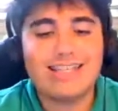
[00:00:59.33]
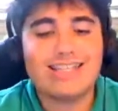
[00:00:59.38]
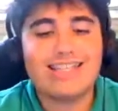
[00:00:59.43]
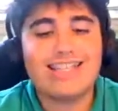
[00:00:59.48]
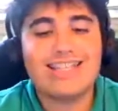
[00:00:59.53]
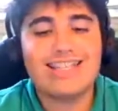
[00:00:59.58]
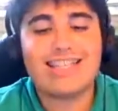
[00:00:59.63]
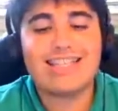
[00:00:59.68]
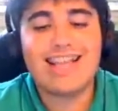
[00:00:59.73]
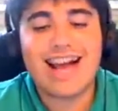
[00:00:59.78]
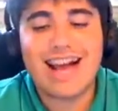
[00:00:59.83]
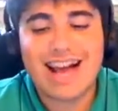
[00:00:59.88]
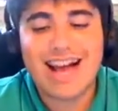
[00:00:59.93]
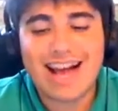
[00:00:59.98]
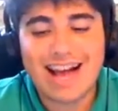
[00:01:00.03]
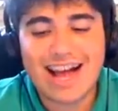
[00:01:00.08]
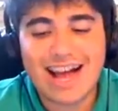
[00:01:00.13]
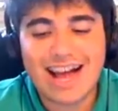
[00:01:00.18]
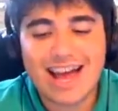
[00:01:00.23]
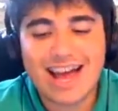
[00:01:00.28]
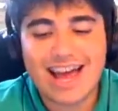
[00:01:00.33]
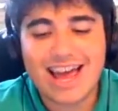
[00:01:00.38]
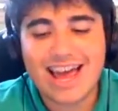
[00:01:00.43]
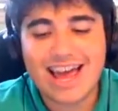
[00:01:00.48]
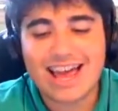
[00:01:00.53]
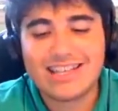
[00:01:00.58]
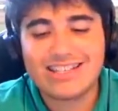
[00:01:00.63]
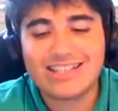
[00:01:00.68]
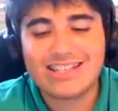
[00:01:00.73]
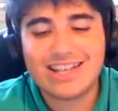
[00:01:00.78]

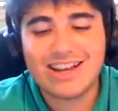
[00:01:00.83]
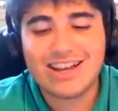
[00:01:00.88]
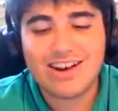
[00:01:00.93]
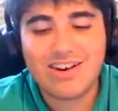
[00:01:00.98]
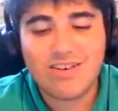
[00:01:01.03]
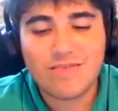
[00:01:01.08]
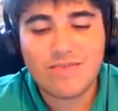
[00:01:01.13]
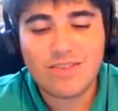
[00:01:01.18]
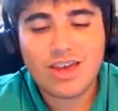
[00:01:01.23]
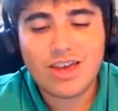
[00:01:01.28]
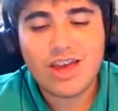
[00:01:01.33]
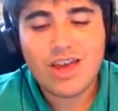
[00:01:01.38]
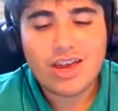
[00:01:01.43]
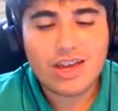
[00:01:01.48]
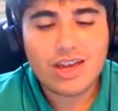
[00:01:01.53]
Nice, you know? You